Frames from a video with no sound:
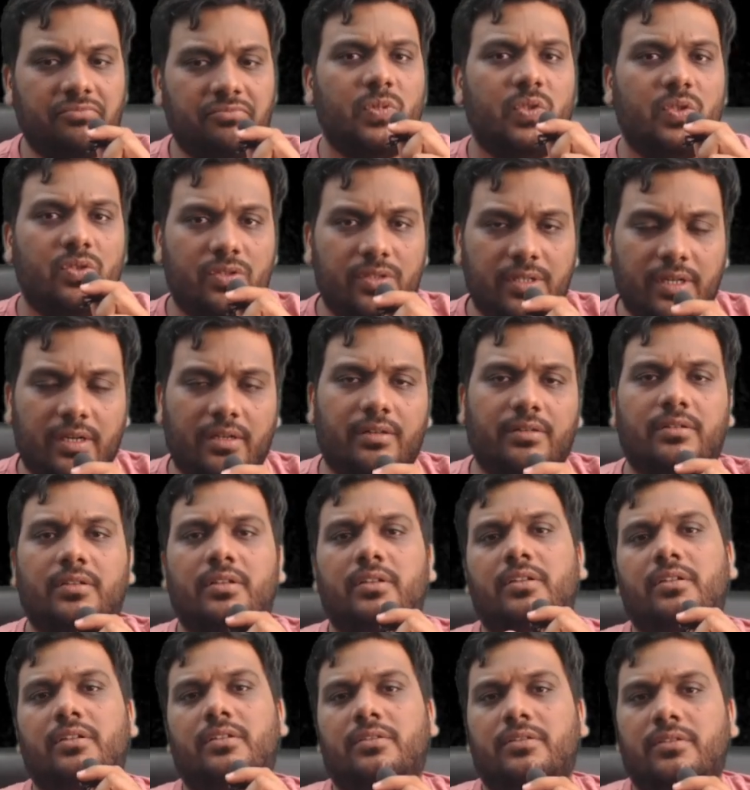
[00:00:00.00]
Still,
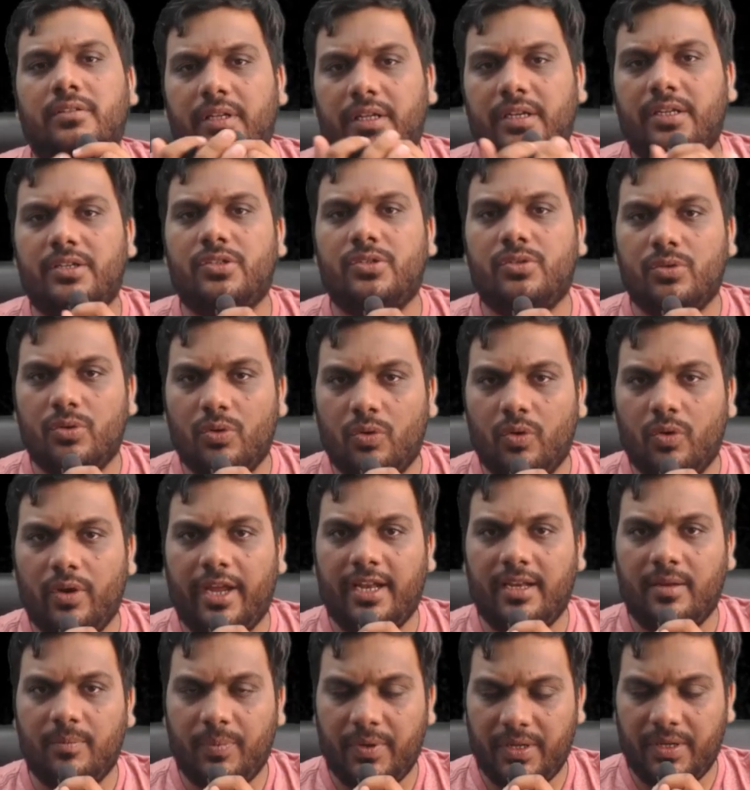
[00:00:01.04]
there is no
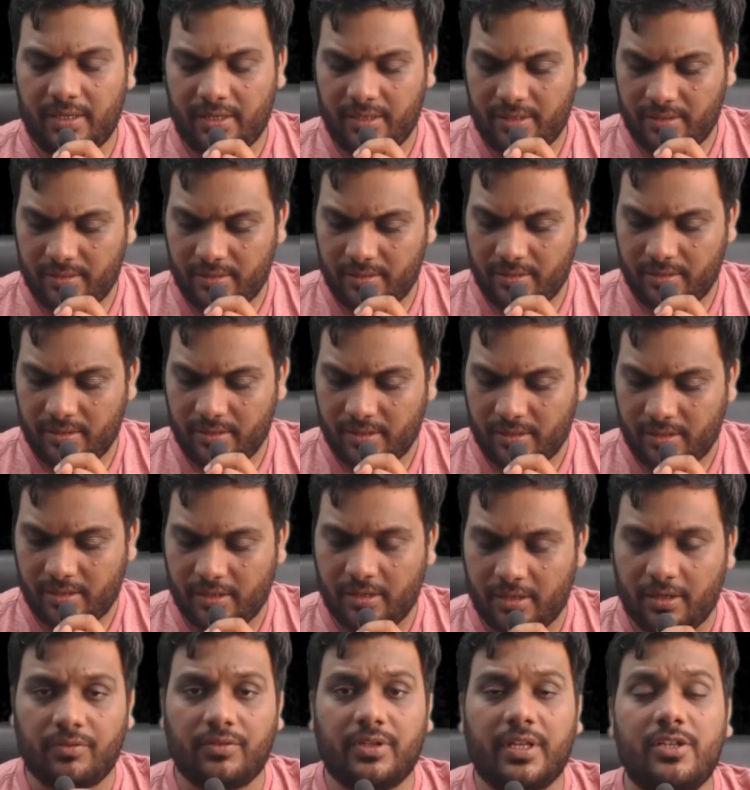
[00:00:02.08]

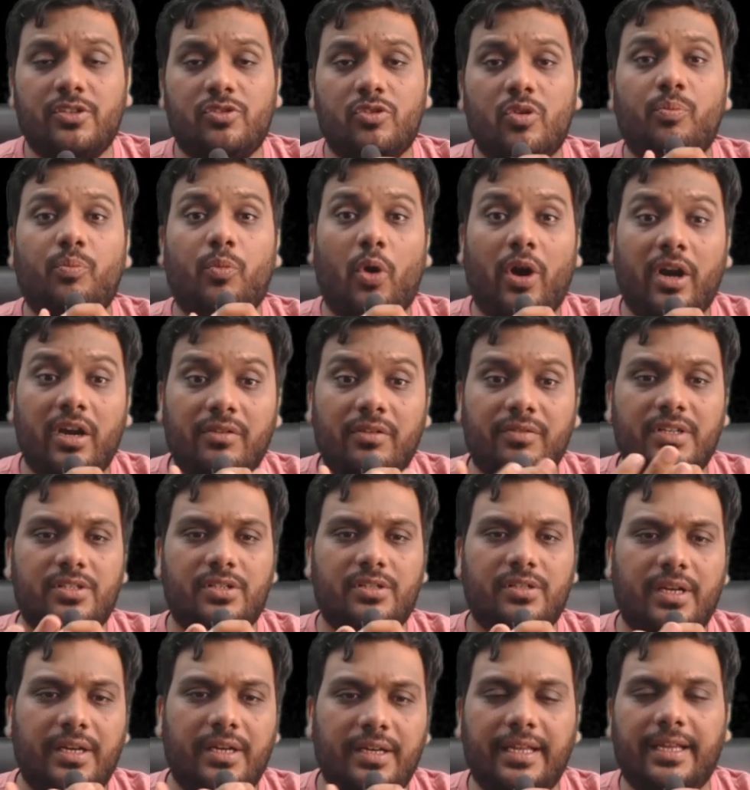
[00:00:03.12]
NPA. There is no point
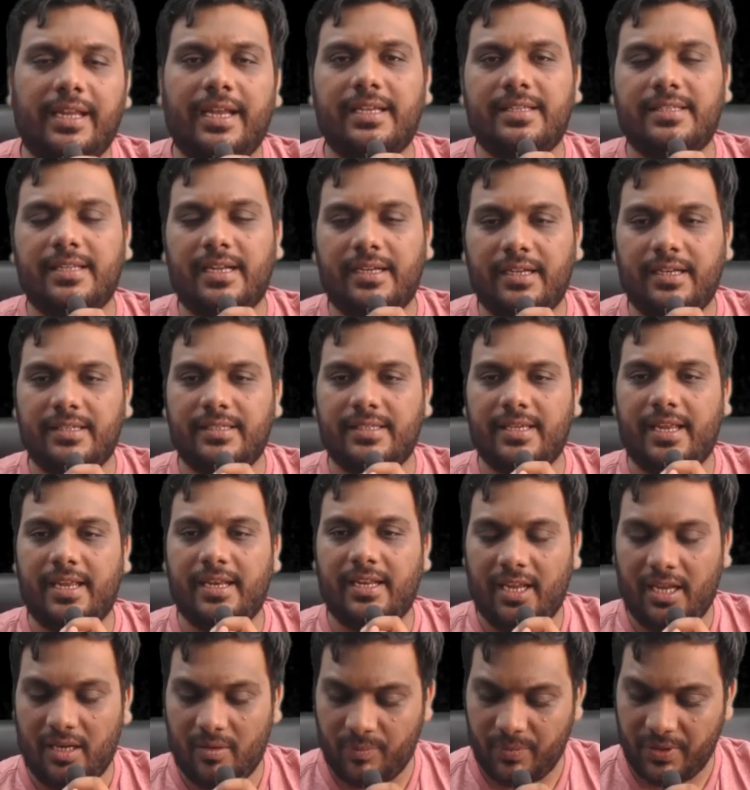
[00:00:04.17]
which indicates that it is an
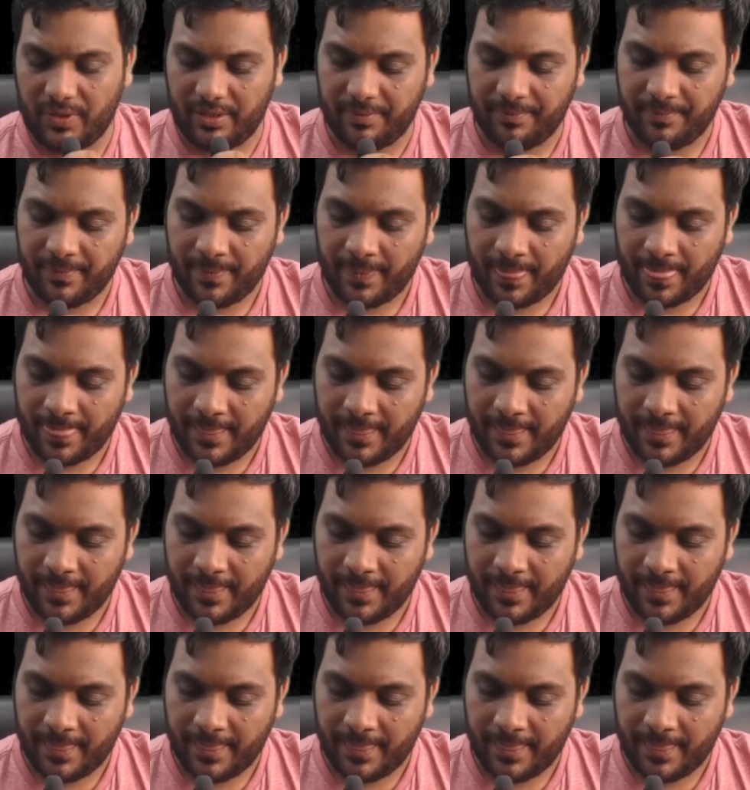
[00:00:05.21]
NPA.